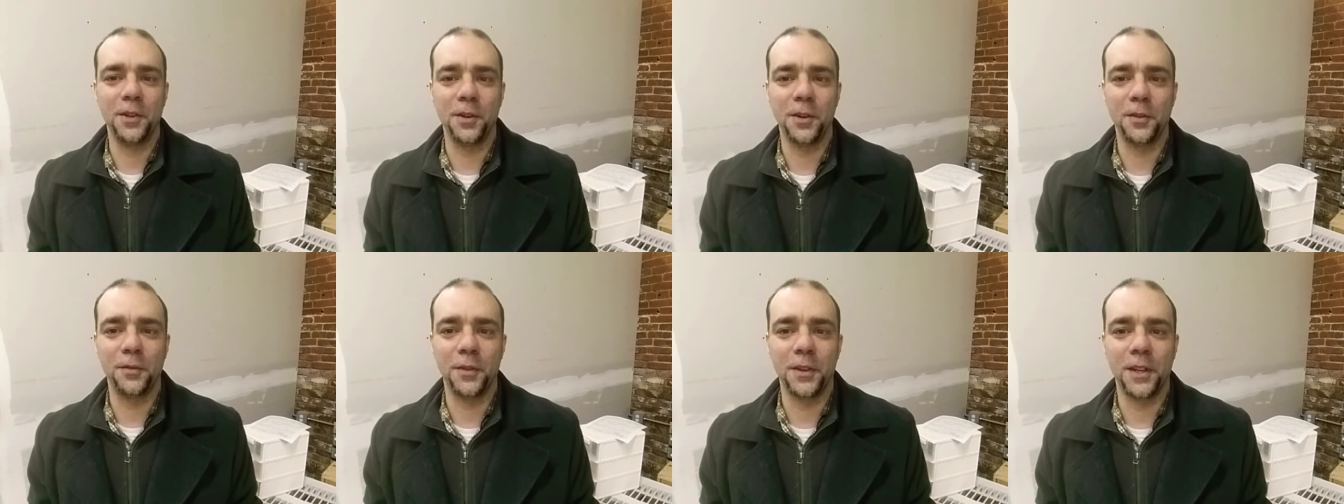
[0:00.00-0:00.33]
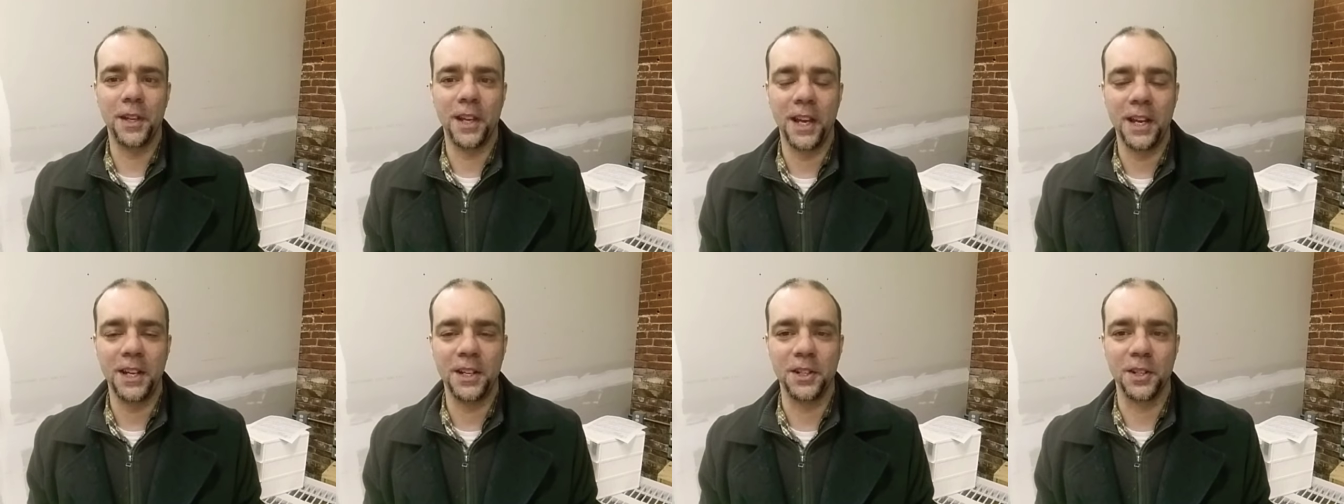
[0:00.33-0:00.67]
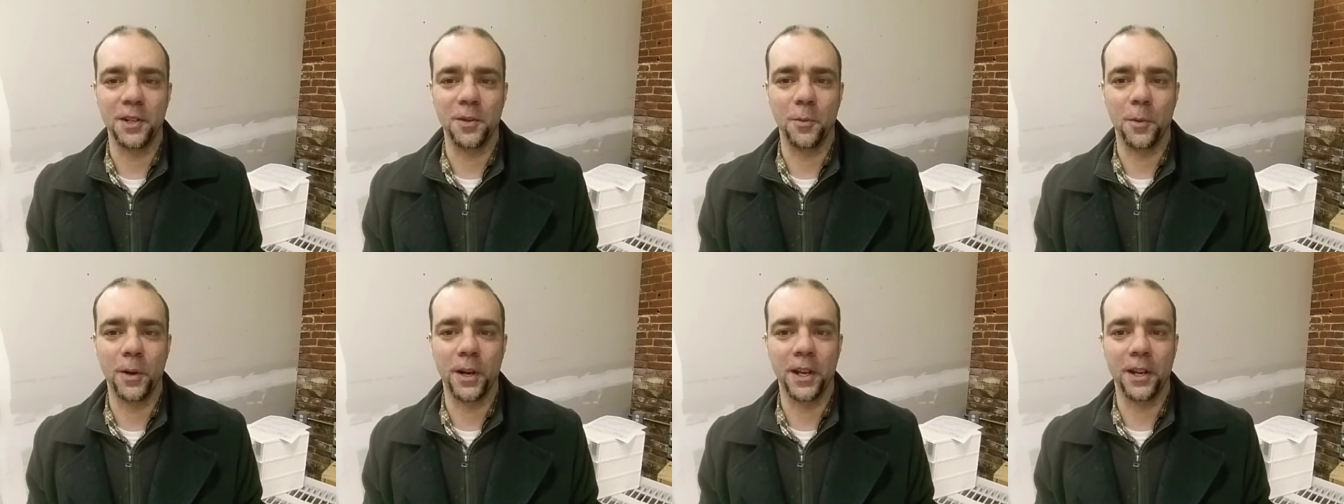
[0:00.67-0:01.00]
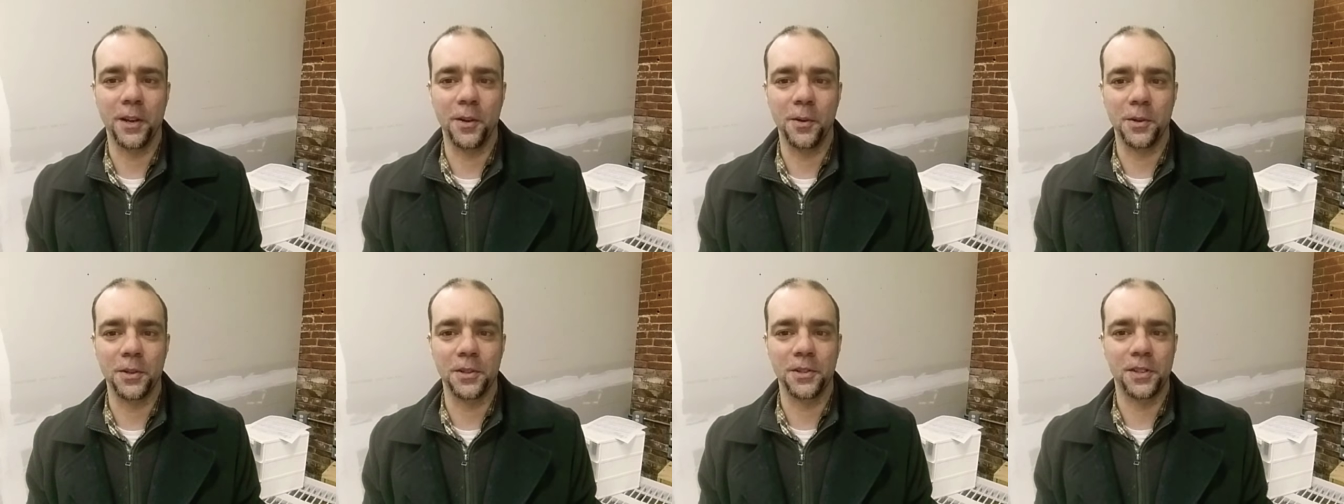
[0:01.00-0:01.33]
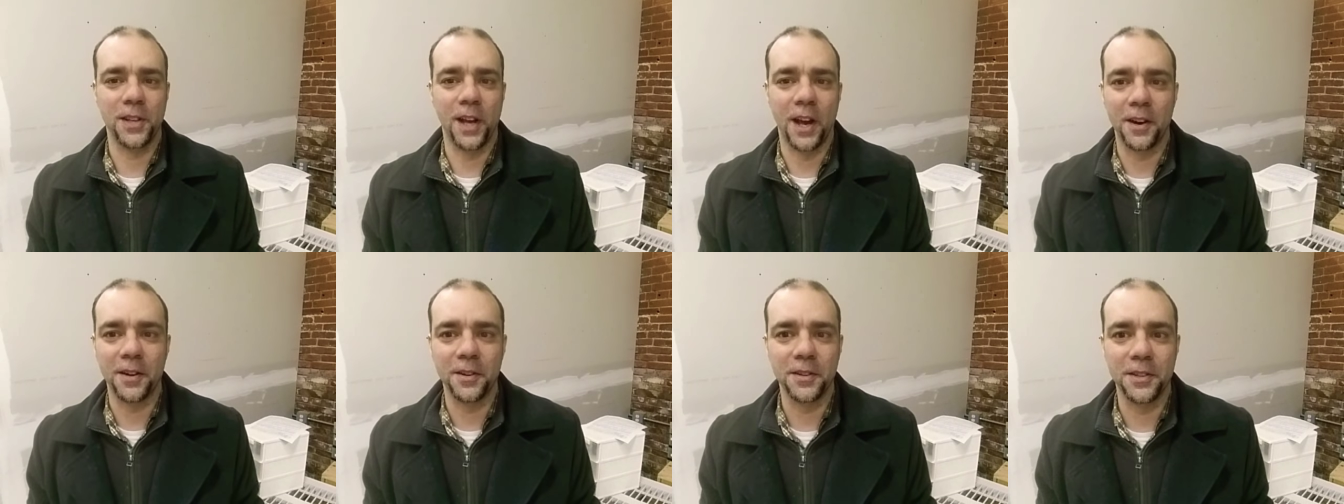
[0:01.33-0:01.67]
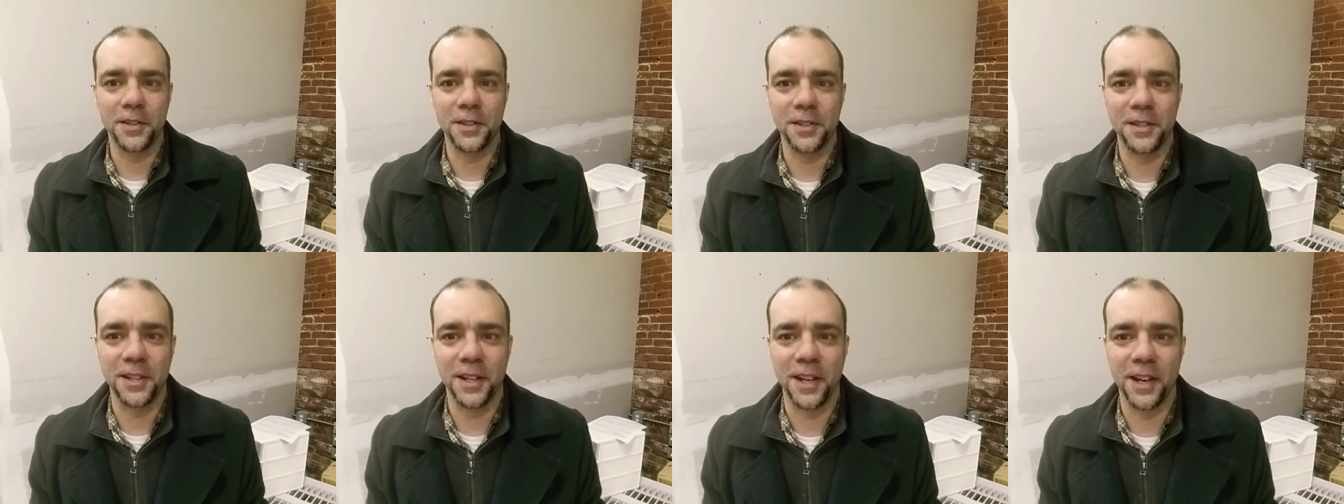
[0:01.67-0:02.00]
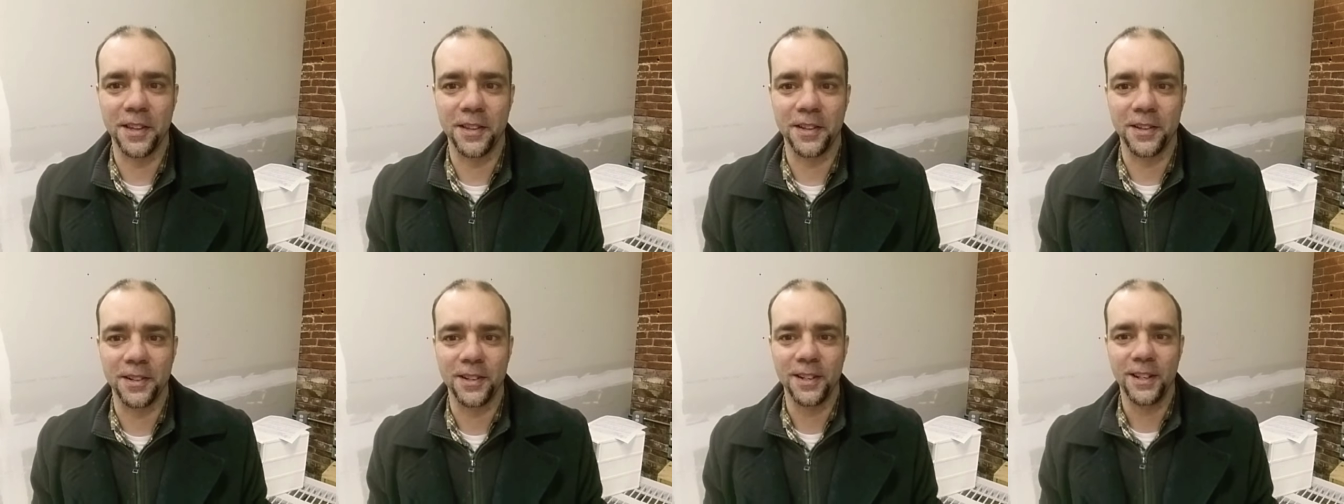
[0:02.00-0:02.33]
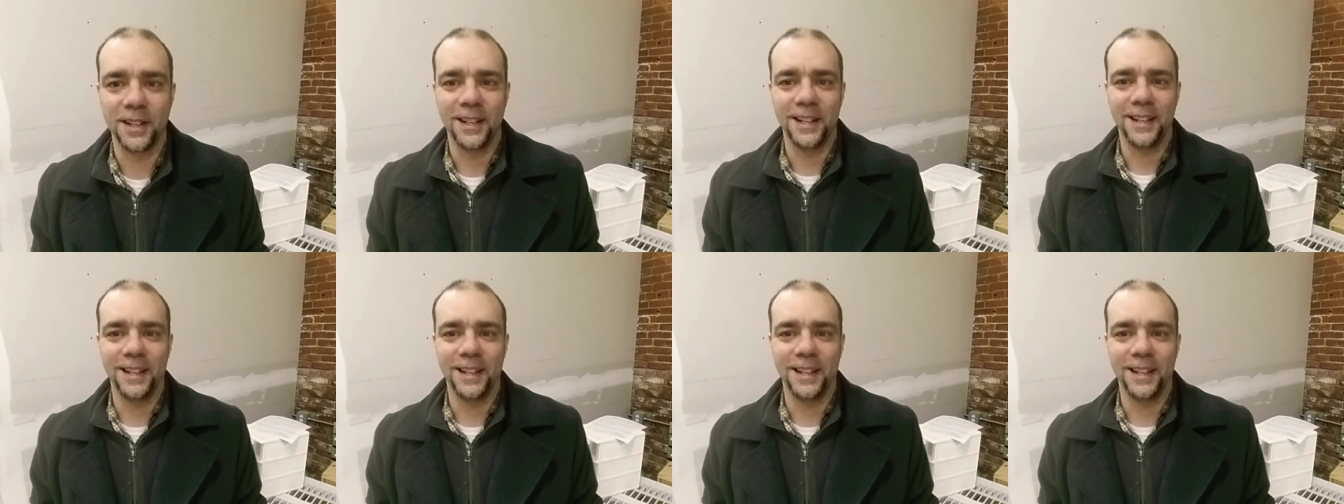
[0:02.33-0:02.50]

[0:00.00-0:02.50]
notification when I go to solder this together.